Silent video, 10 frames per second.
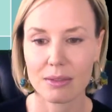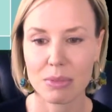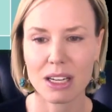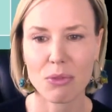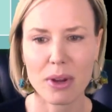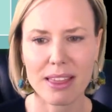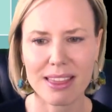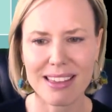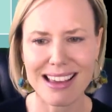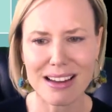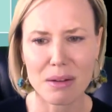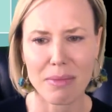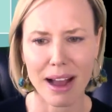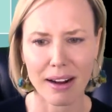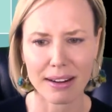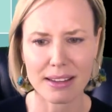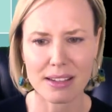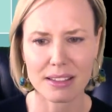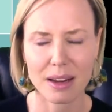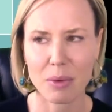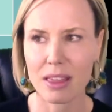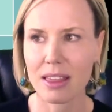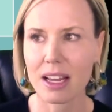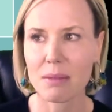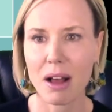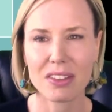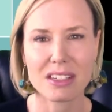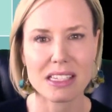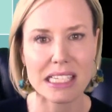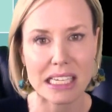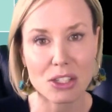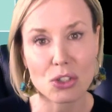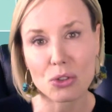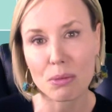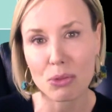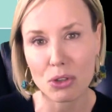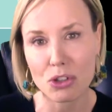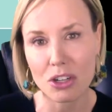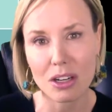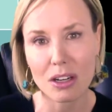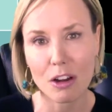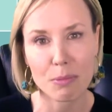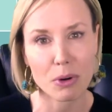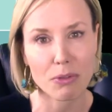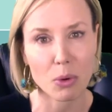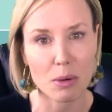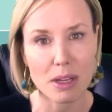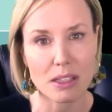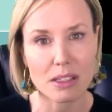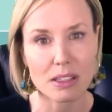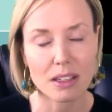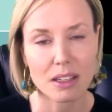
But if we think about it and we think about the distribution of performance